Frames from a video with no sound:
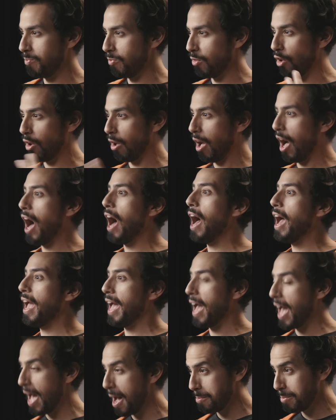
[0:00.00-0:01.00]
The I
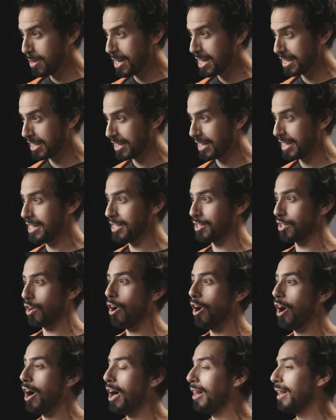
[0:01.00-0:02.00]
amness is
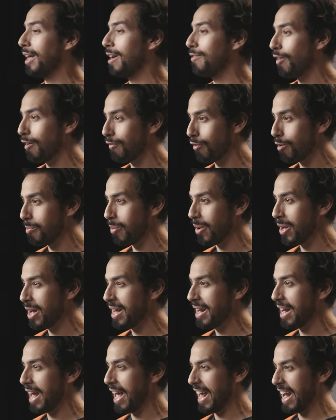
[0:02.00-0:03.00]
all I've ever
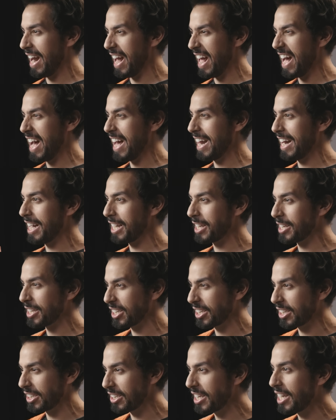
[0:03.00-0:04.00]
been, and I had a
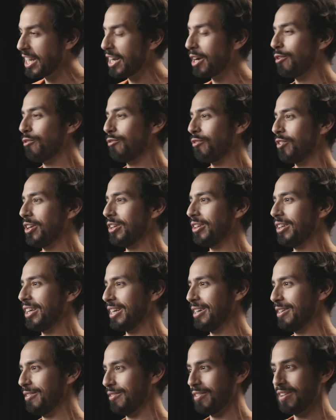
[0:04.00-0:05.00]
clear
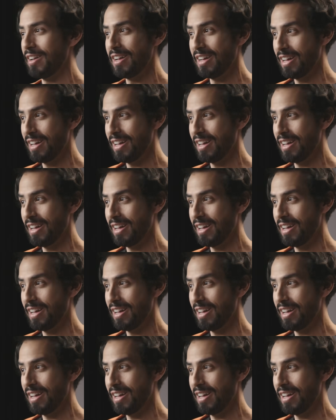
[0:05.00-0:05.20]
feeling of